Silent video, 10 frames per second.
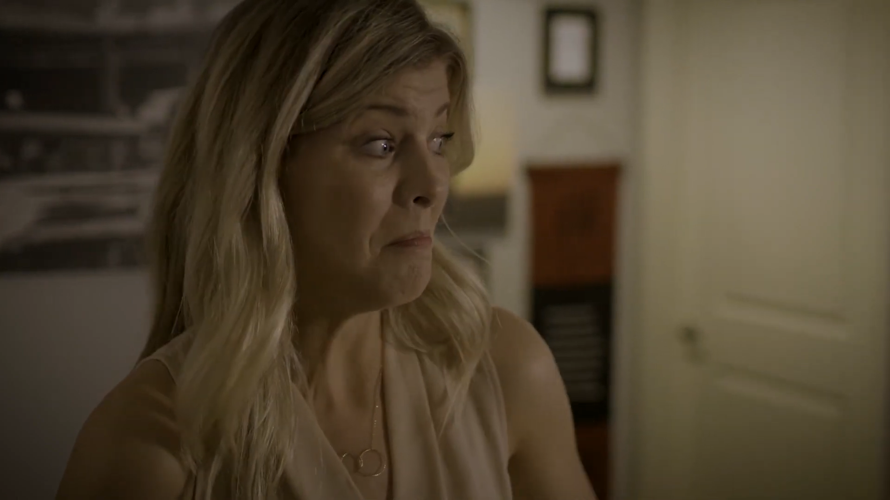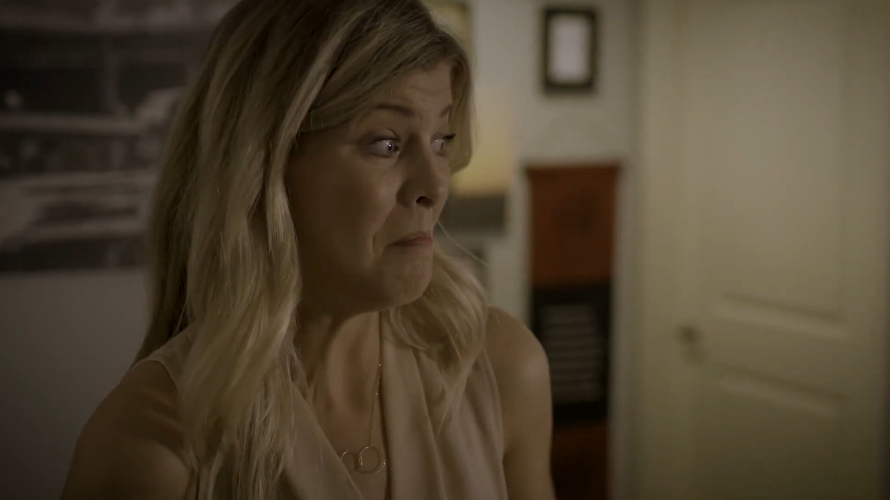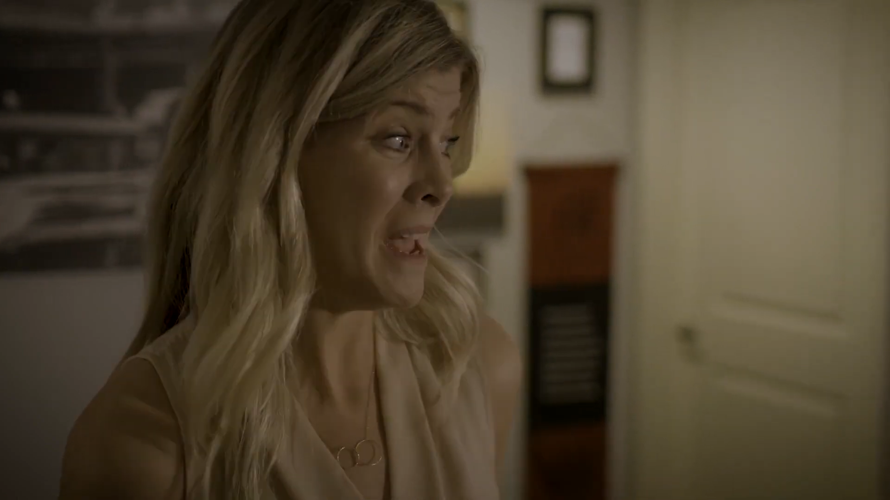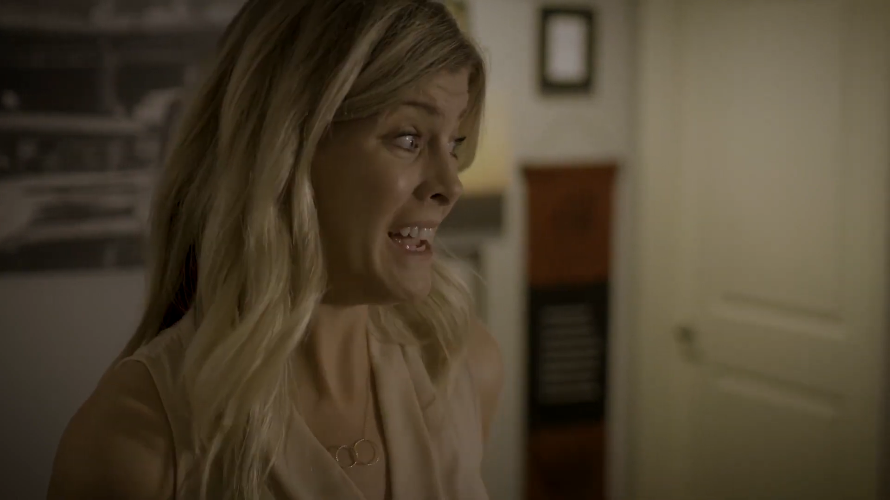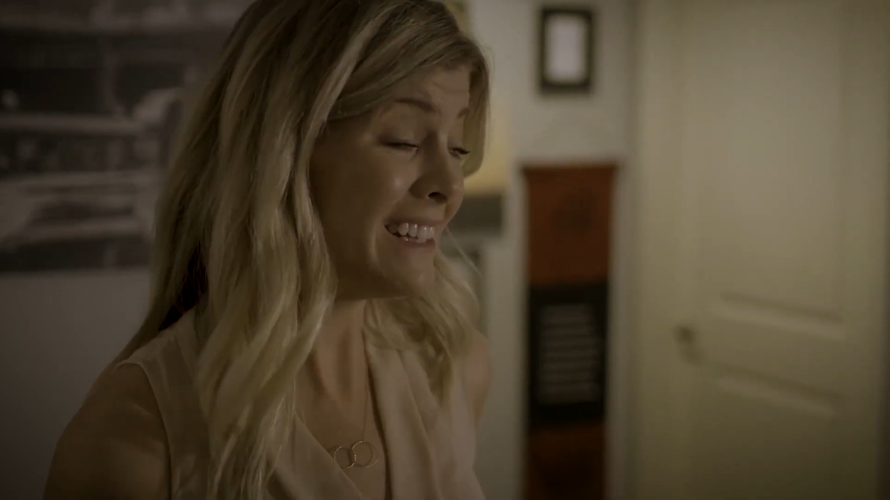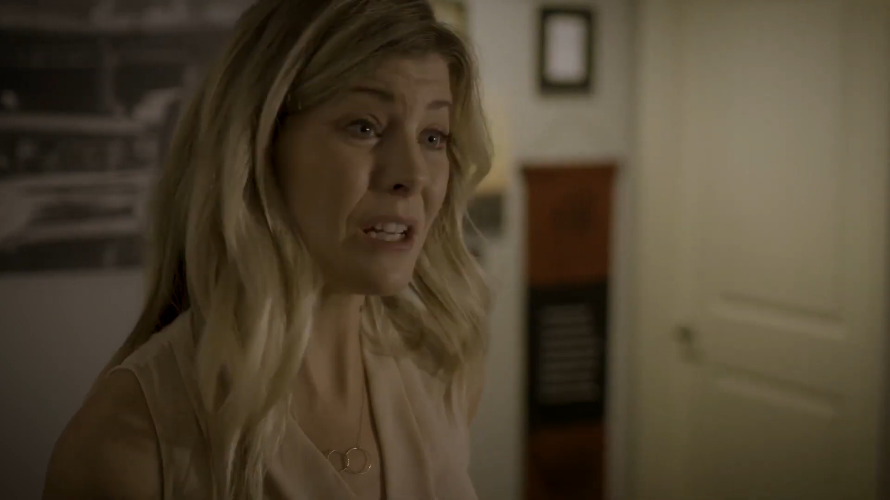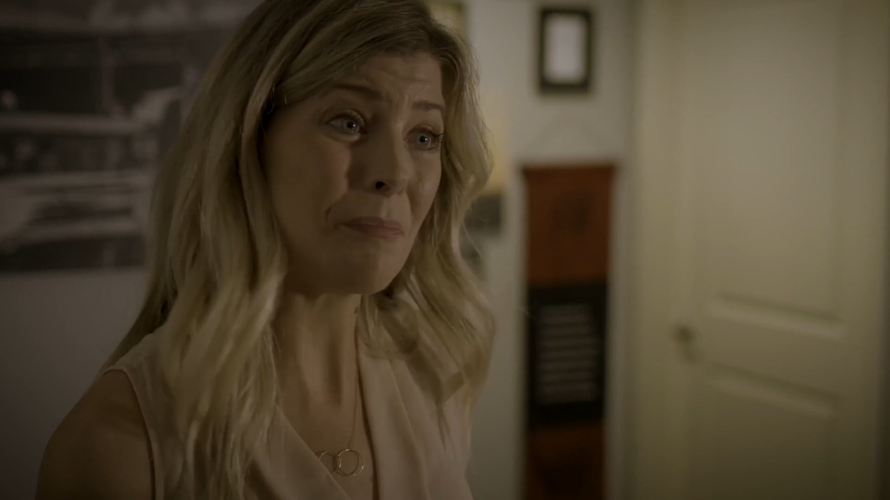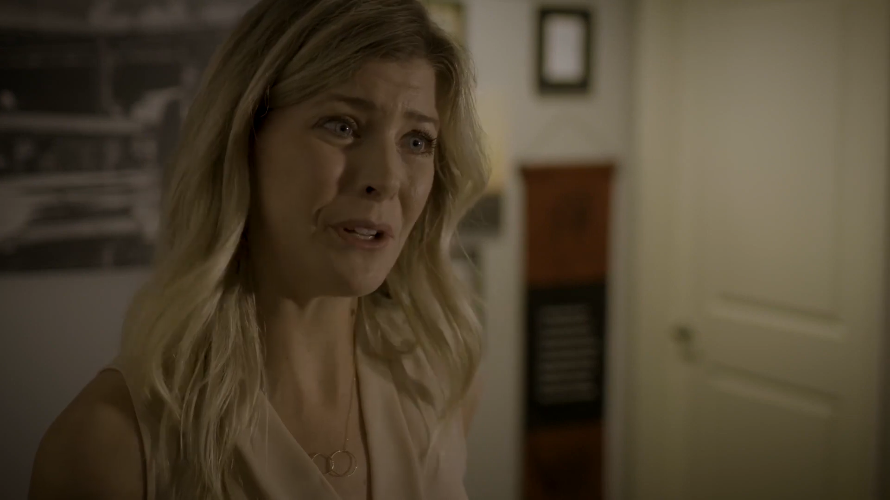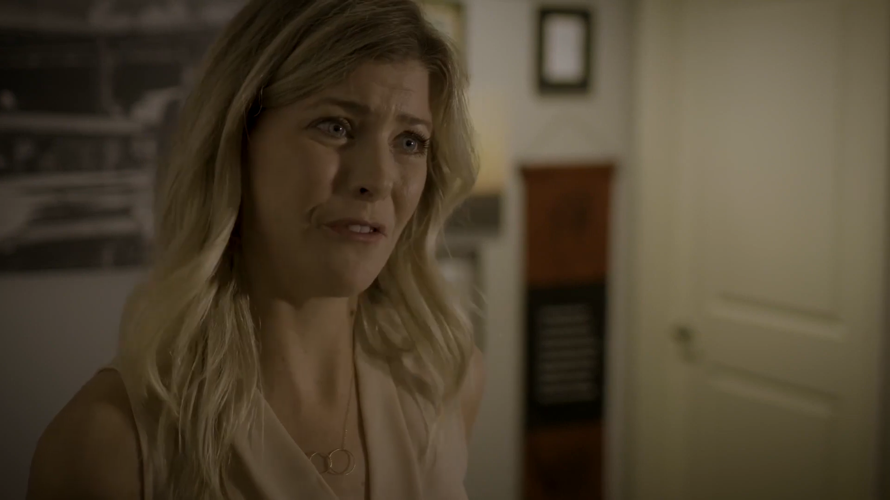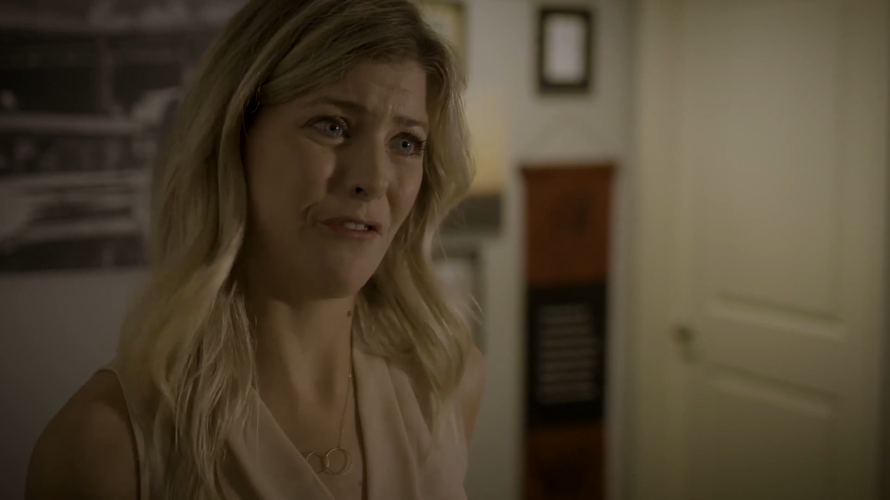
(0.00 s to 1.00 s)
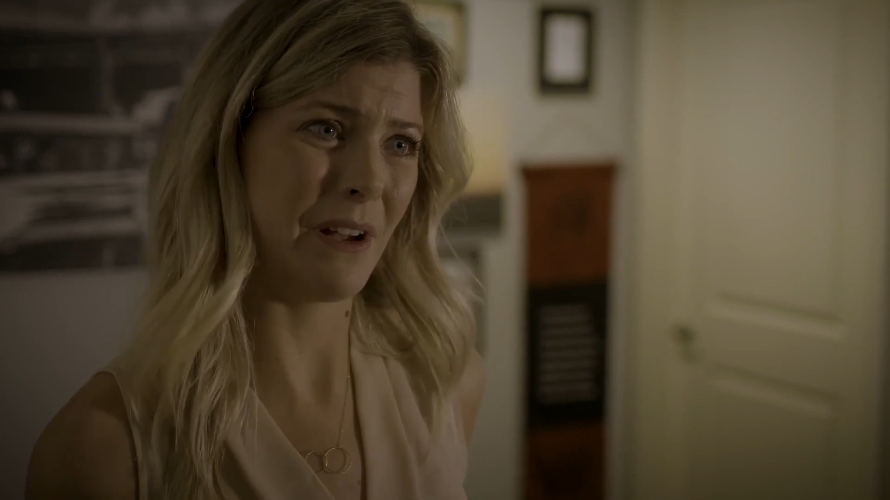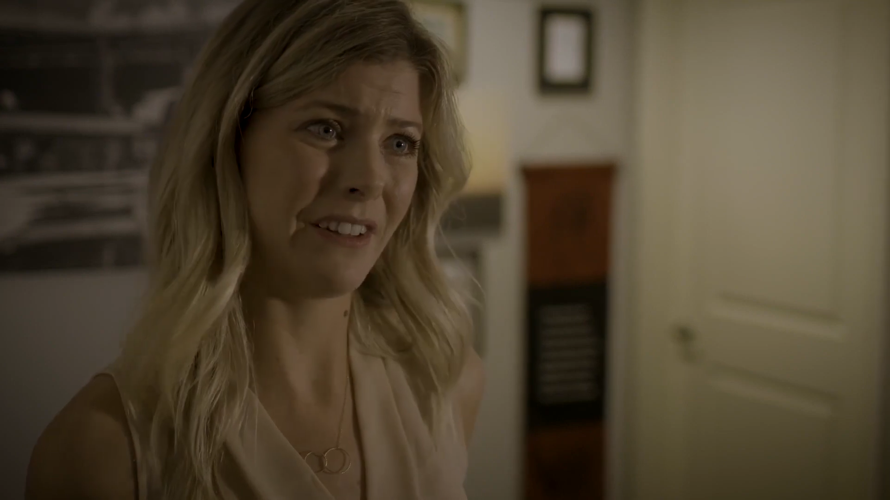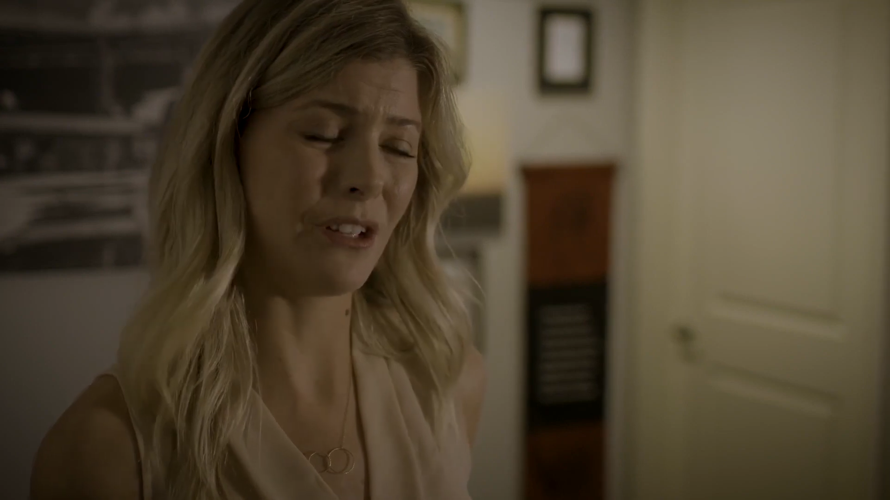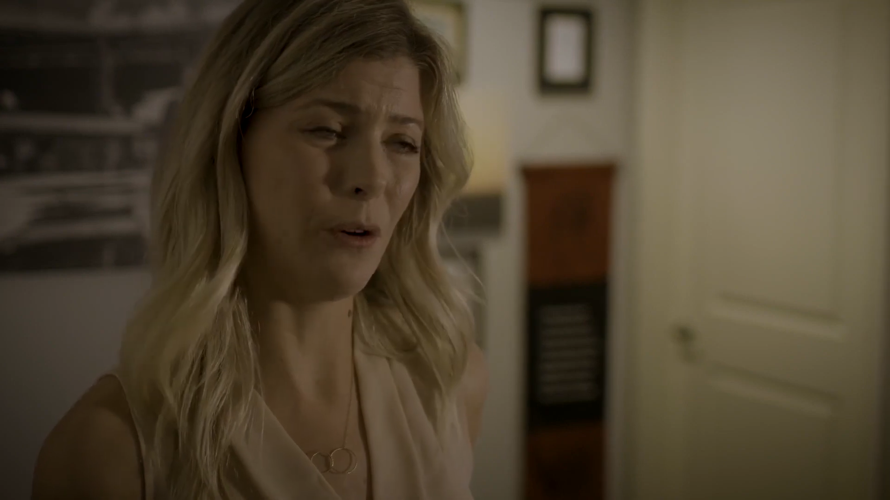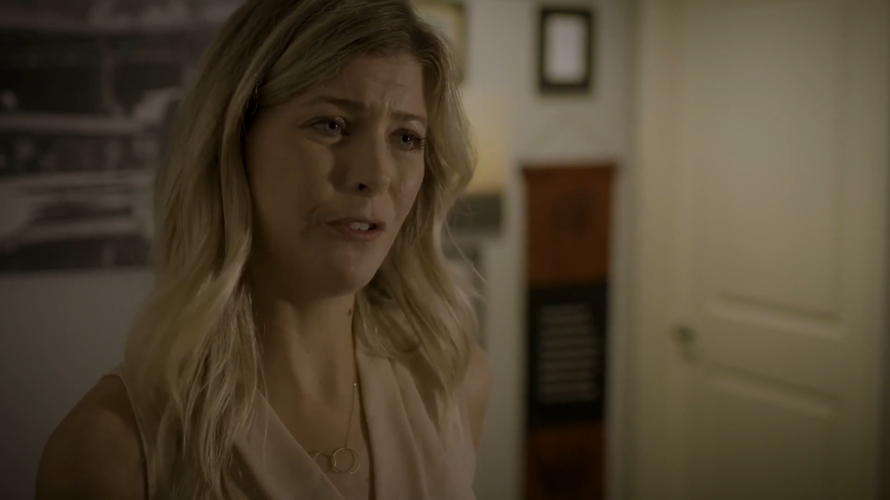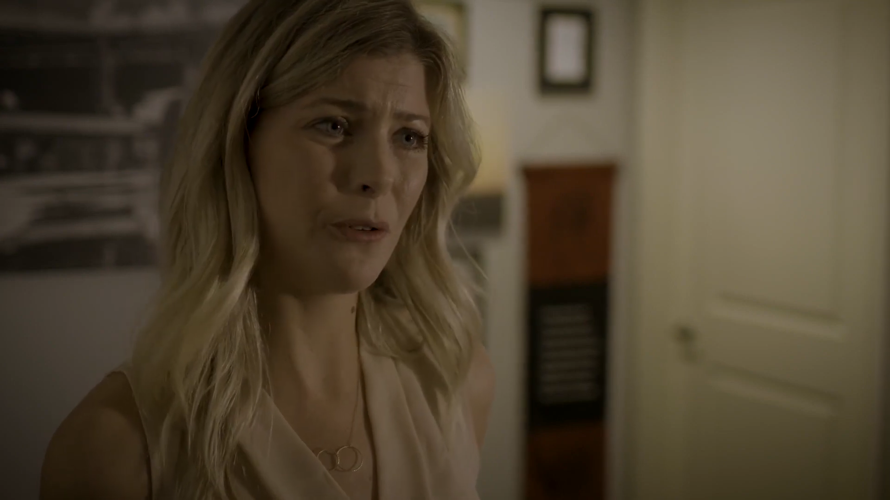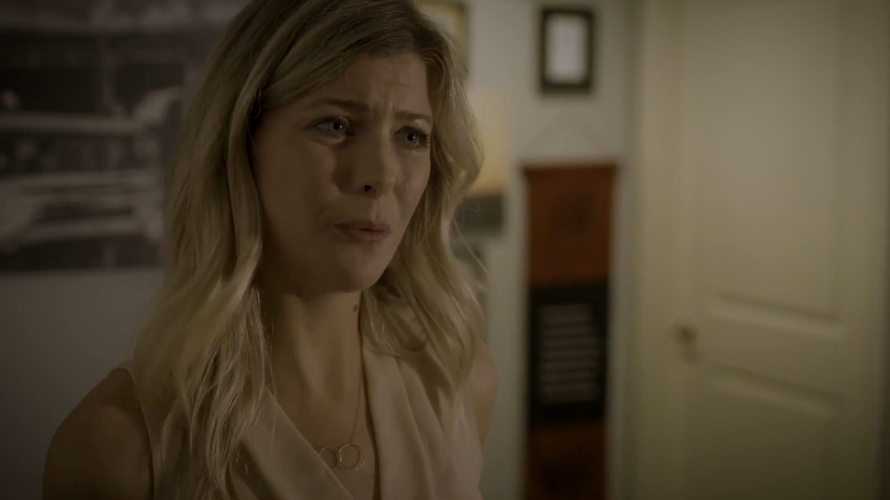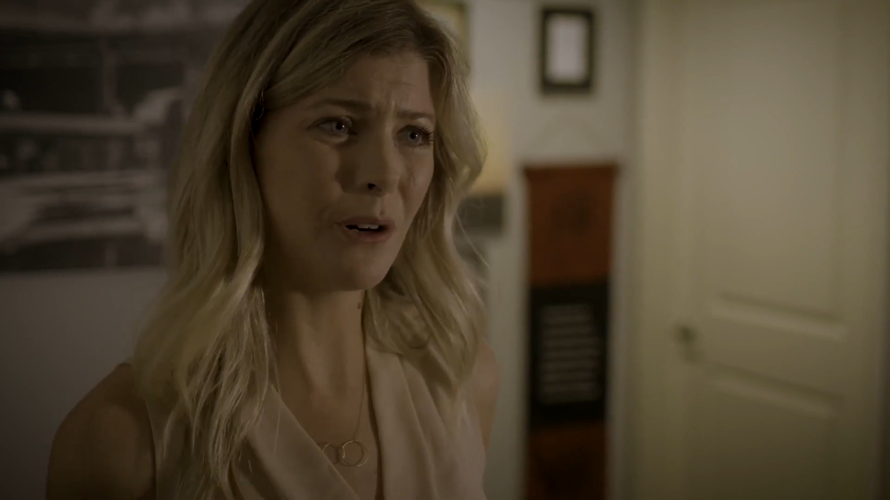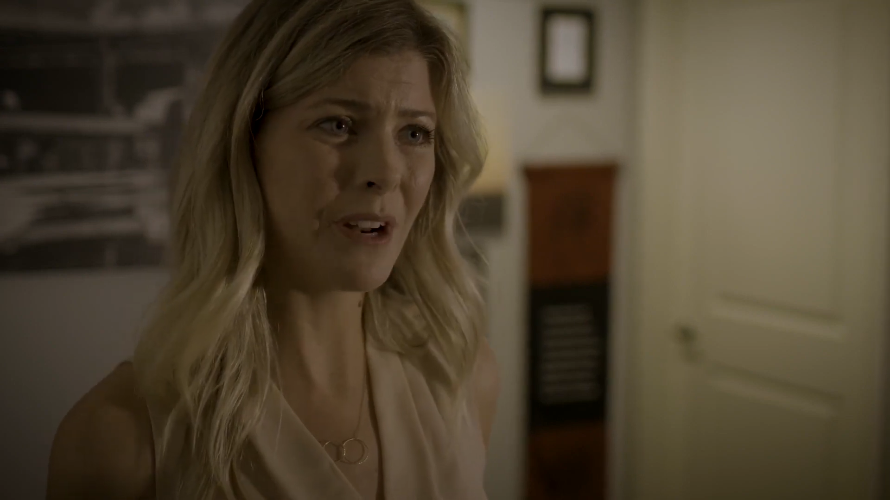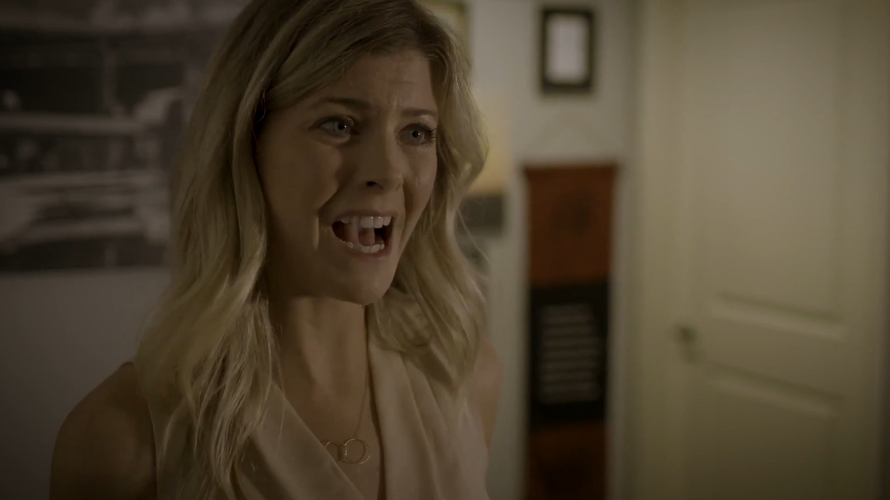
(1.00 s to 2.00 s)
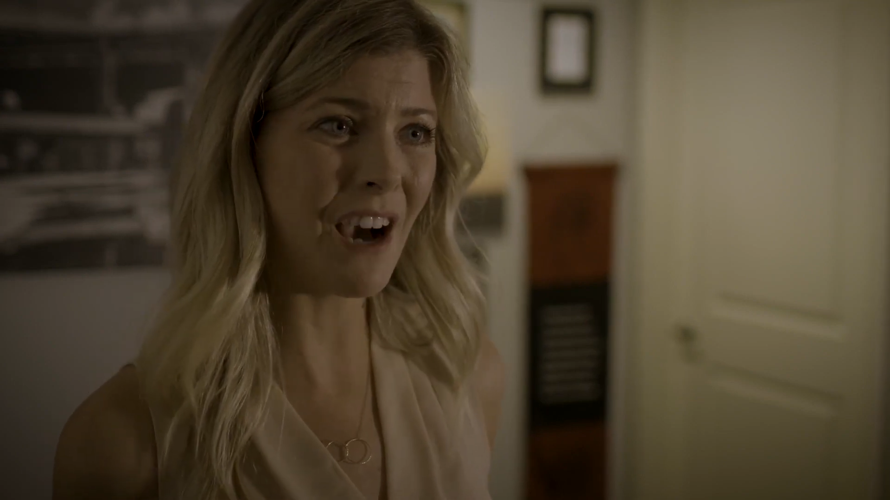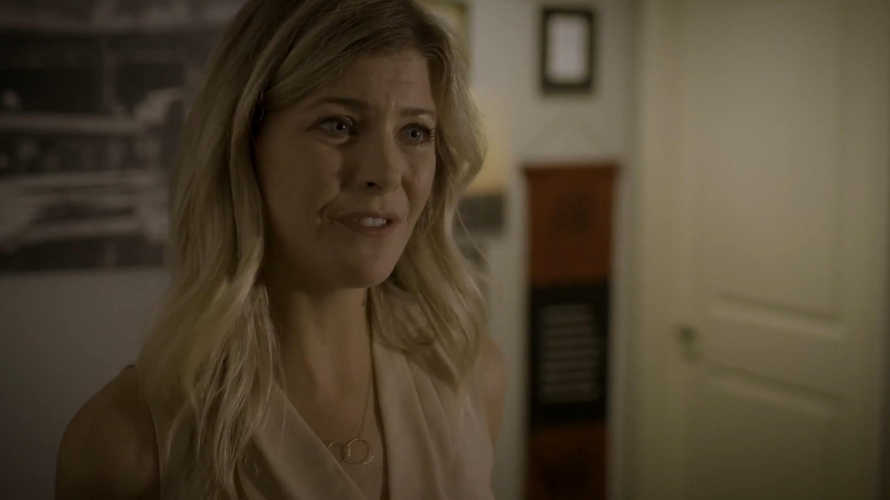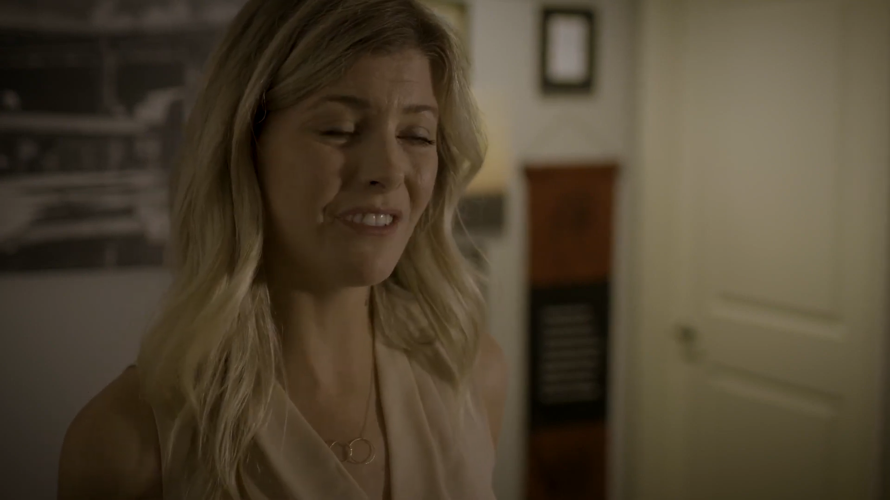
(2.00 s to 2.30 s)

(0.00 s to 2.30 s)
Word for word: make something of myself so that we don't have